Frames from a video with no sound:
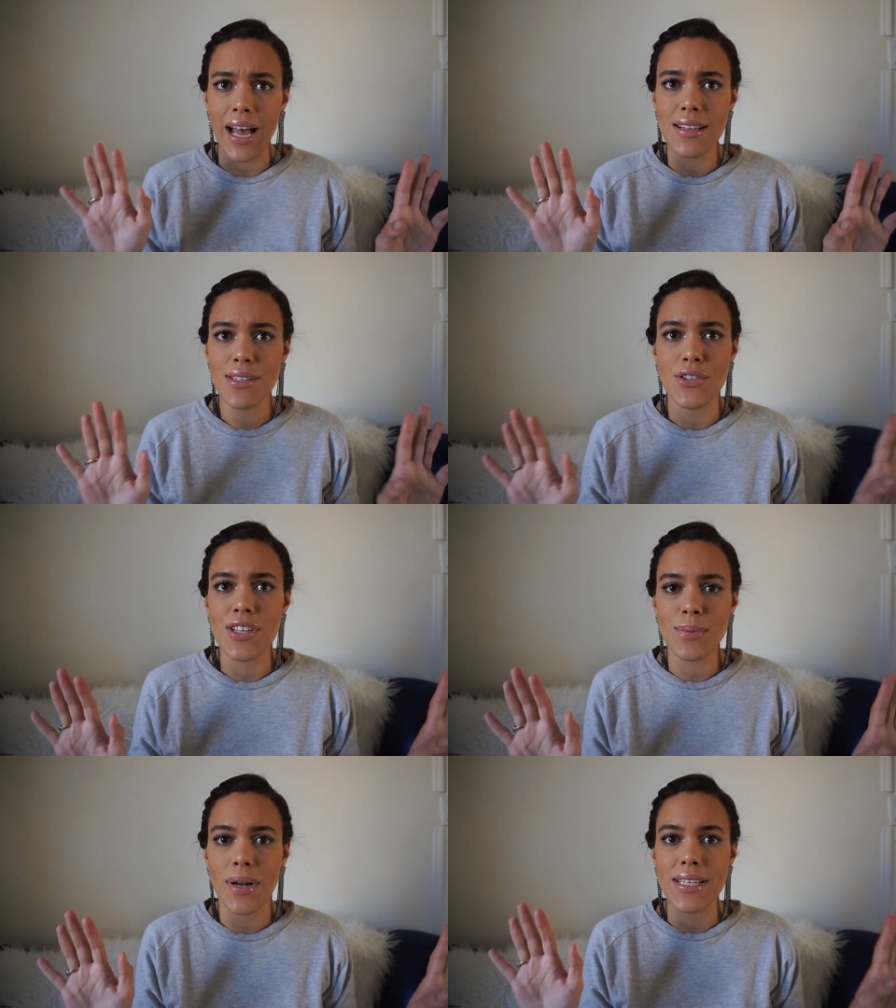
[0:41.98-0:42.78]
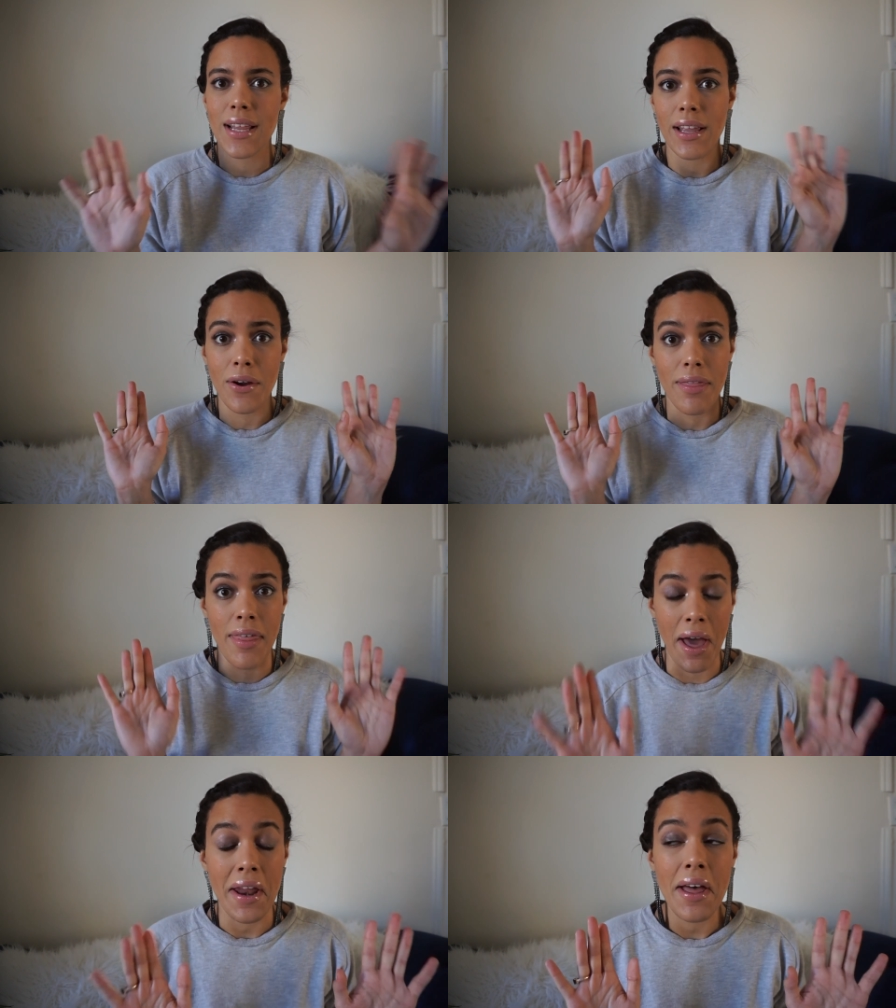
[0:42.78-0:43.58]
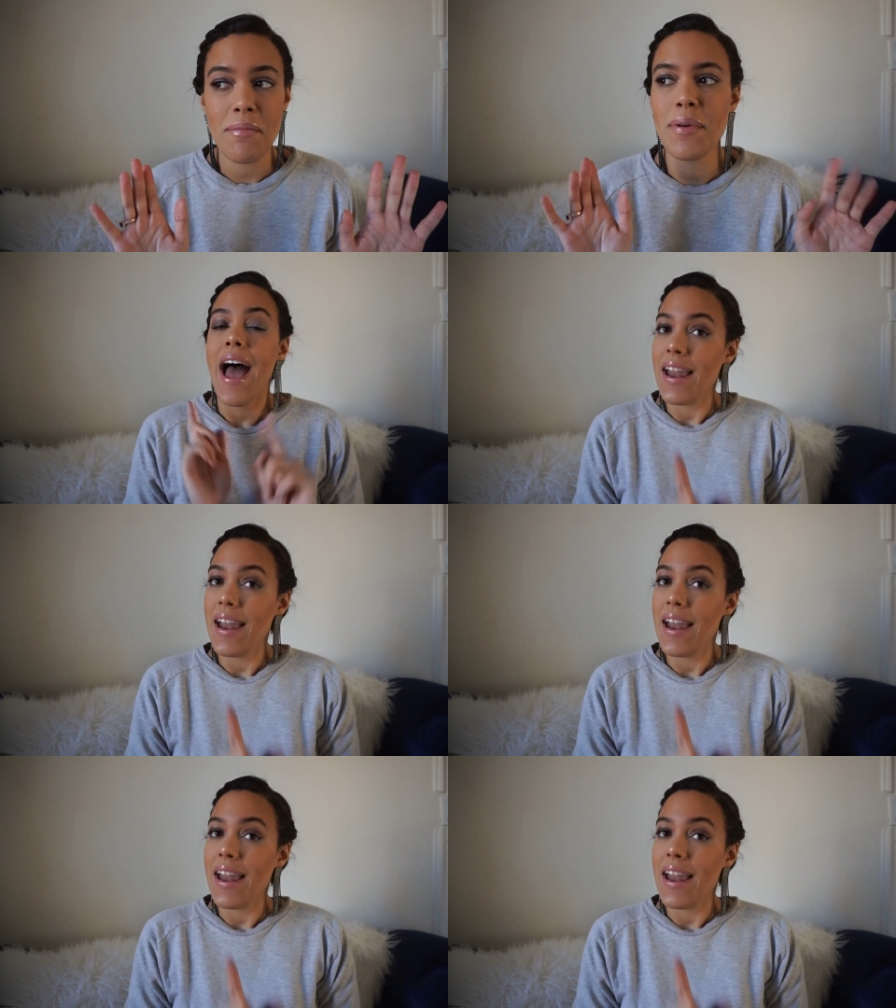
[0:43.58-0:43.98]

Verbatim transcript: Yeah, so just wanted to clear that up.